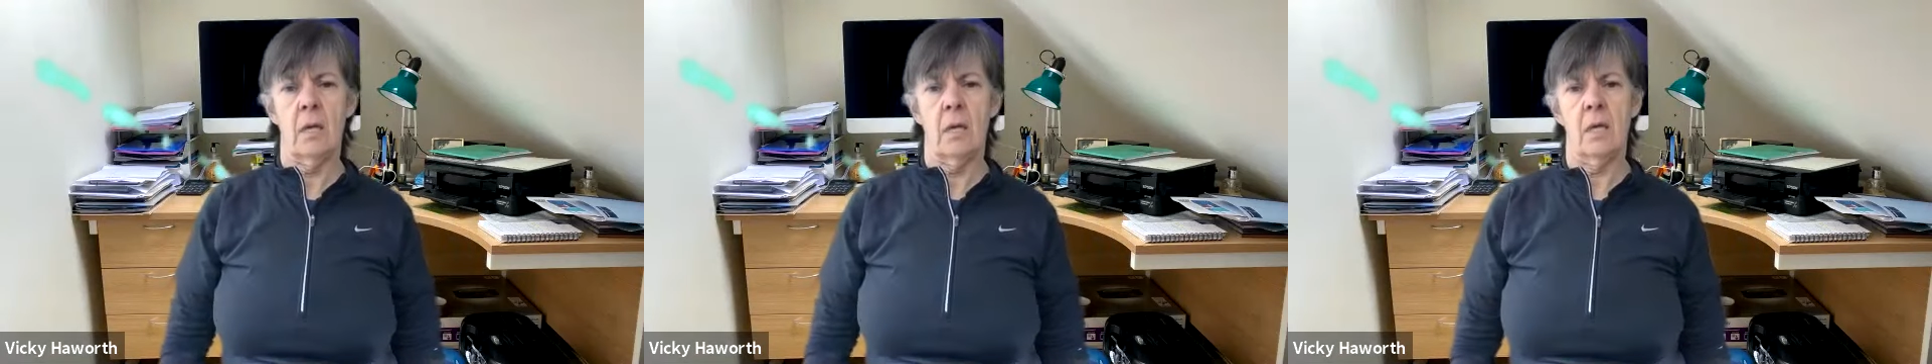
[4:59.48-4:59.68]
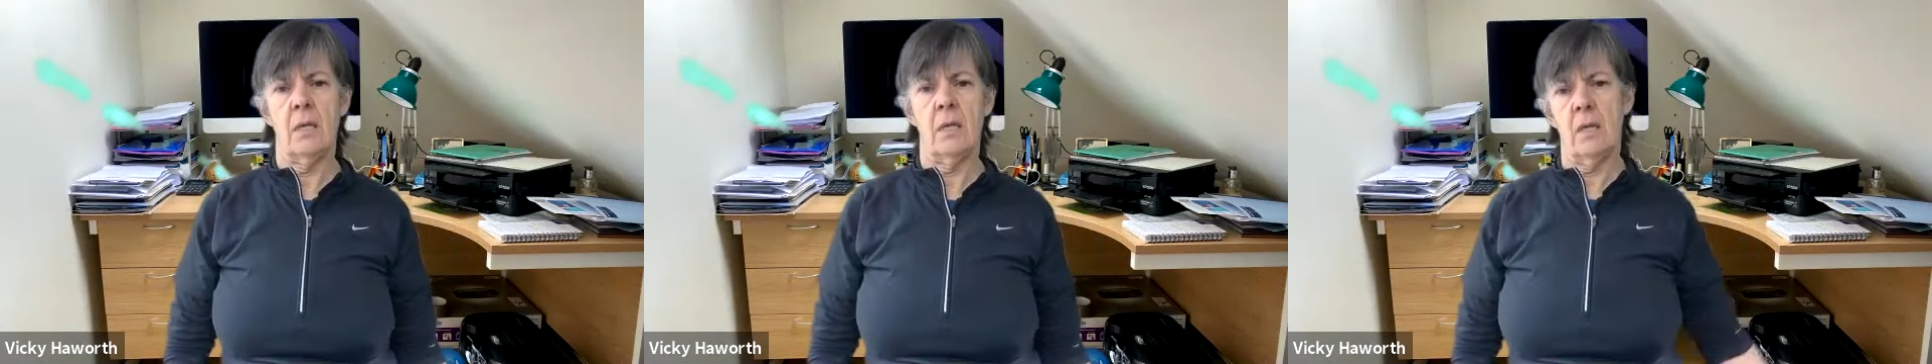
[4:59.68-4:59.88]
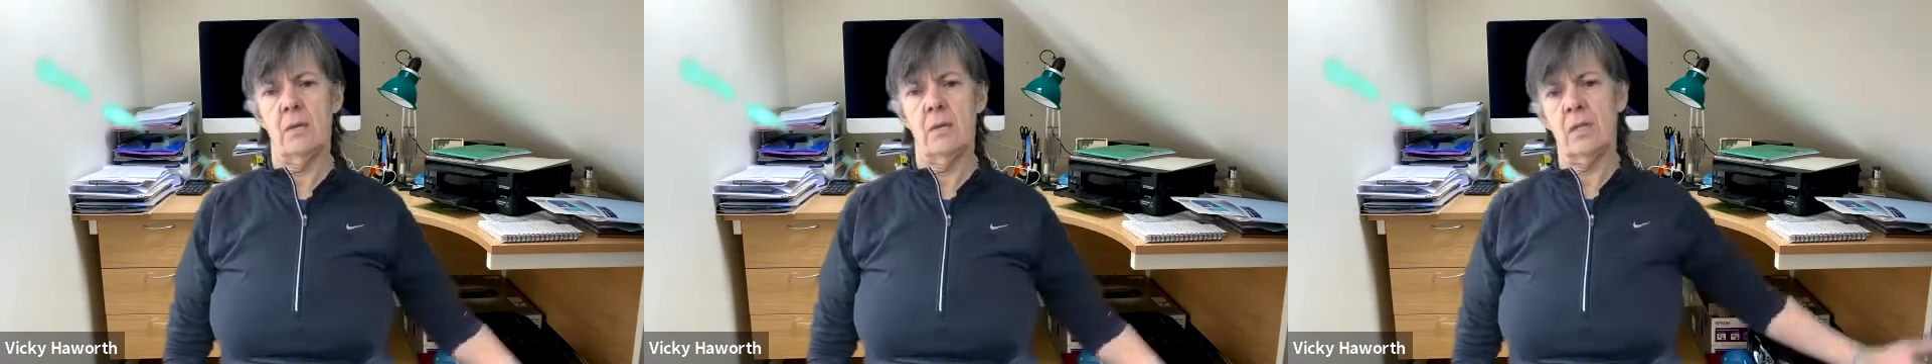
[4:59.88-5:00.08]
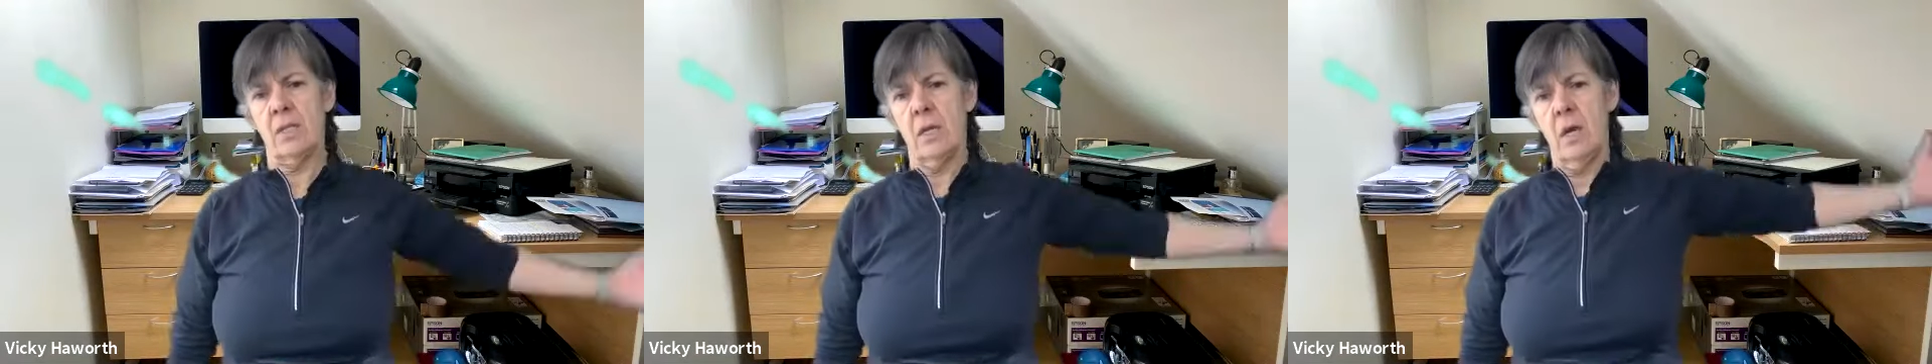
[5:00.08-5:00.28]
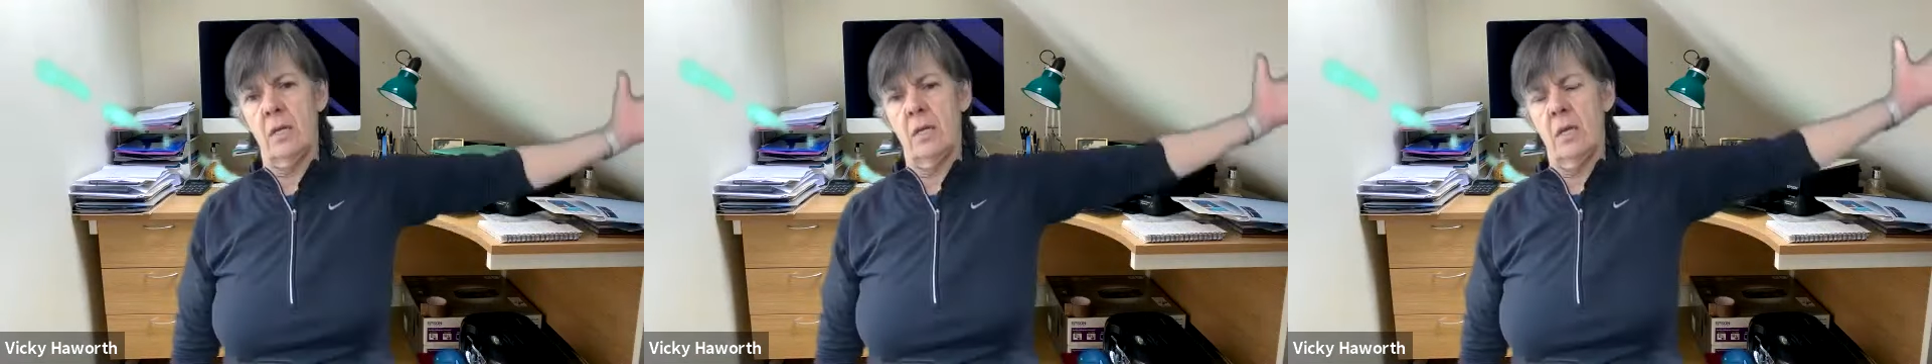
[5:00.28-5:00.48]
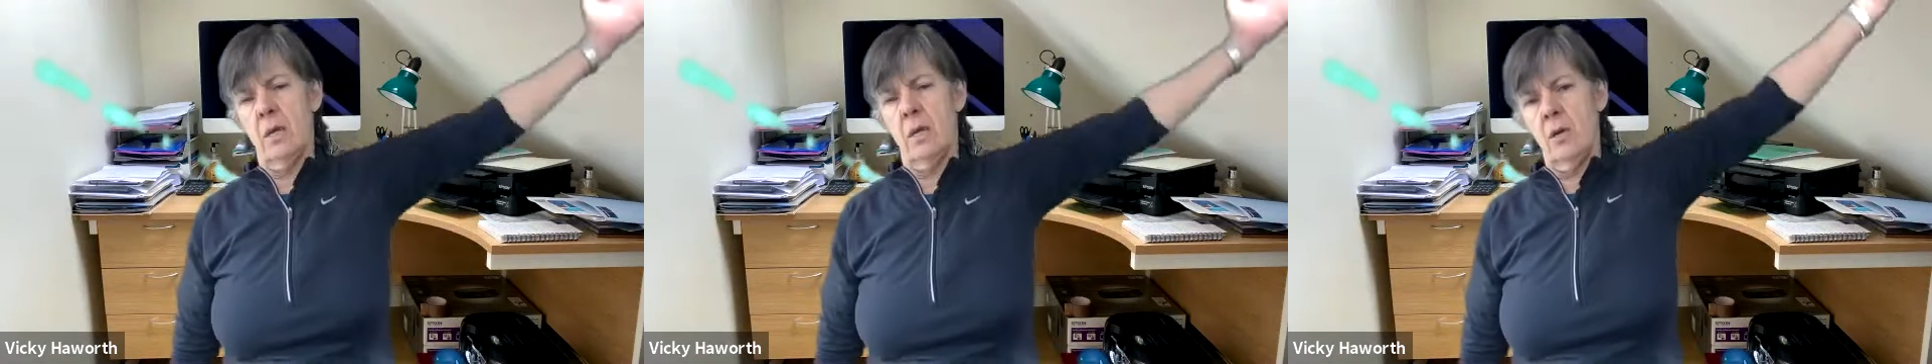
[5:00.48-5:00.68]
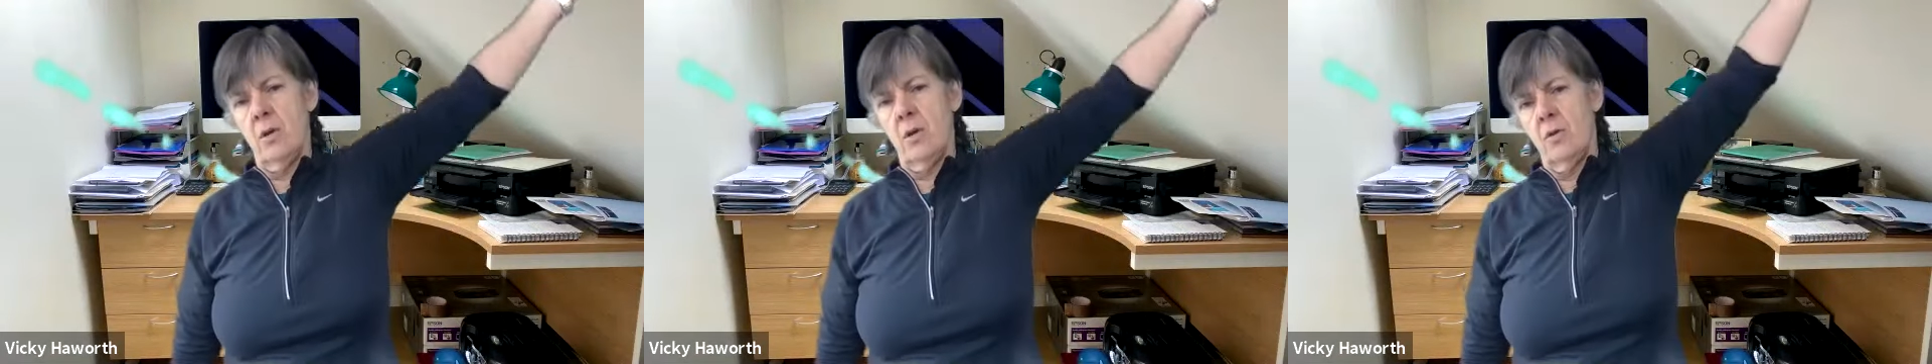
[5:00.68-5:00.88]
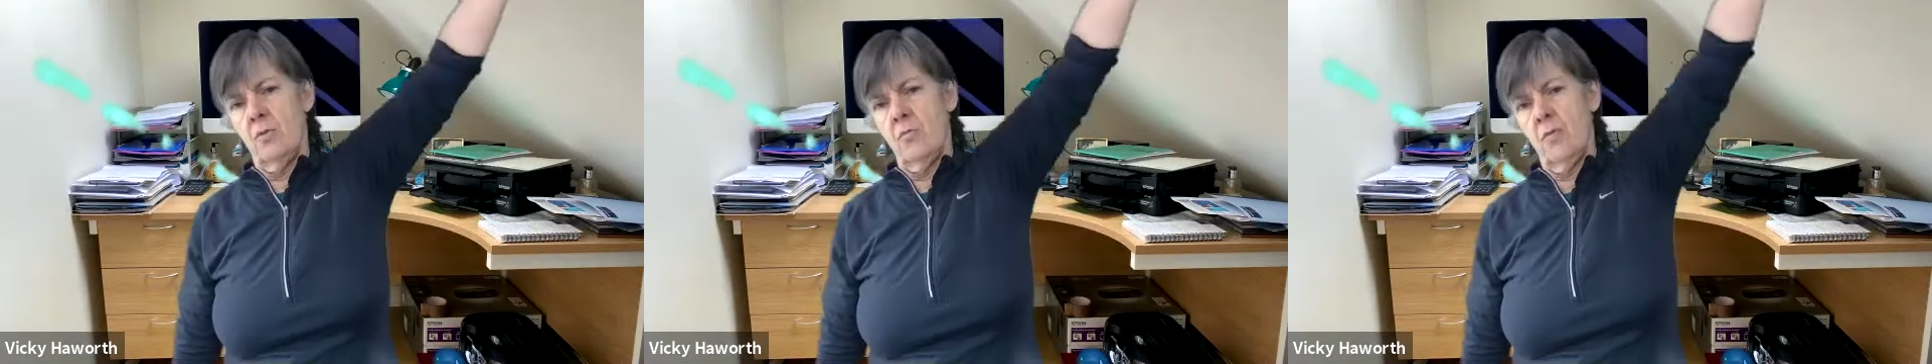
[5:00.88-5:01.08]
And then the other side,
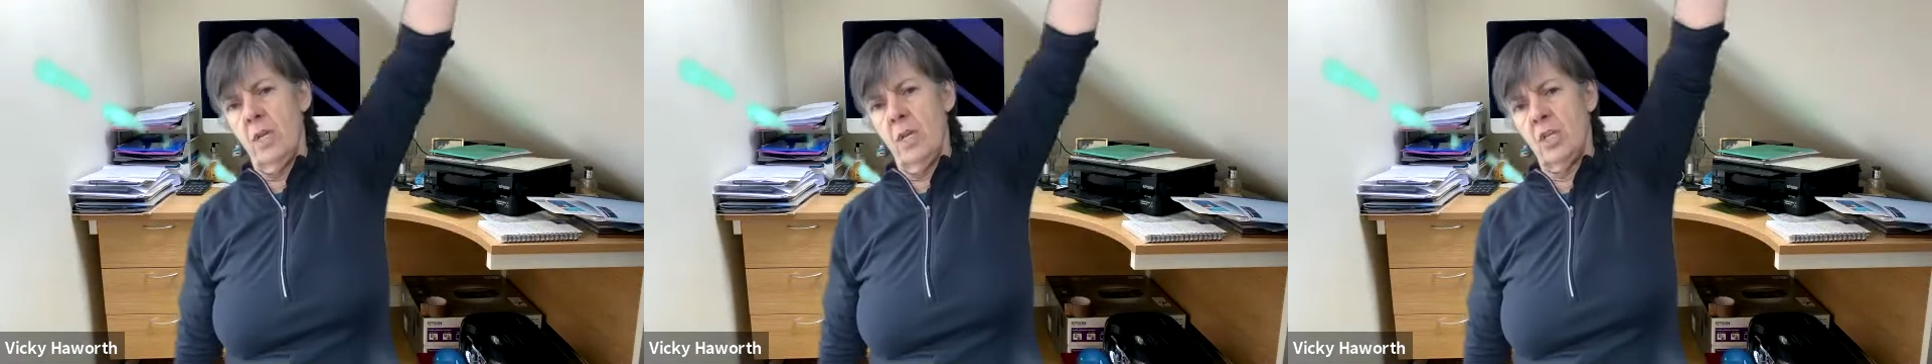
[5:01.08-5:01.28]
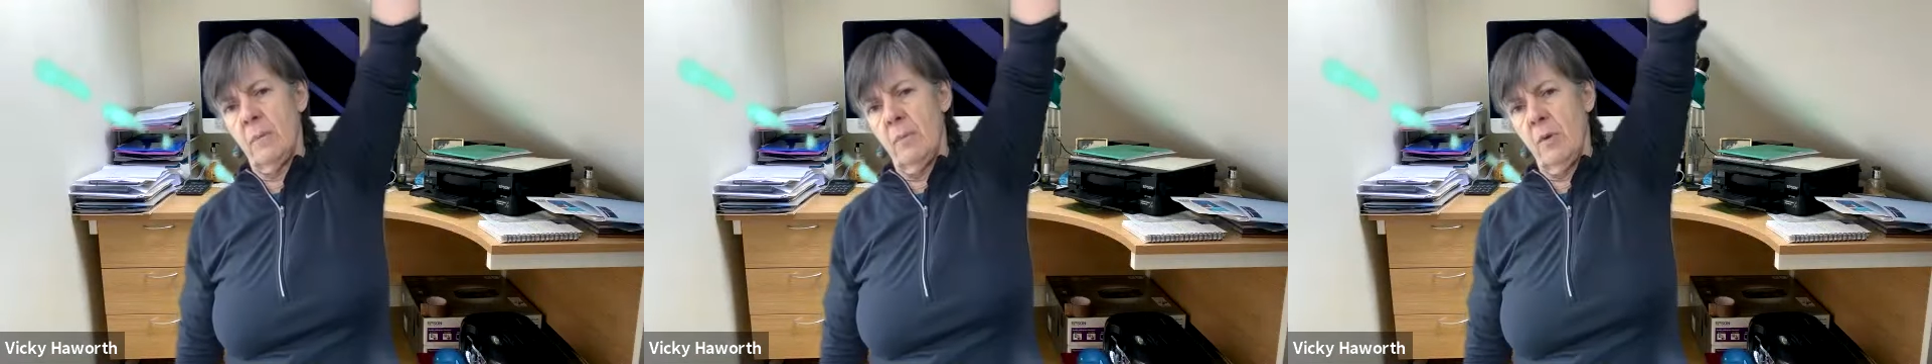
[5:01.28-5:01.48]
reach up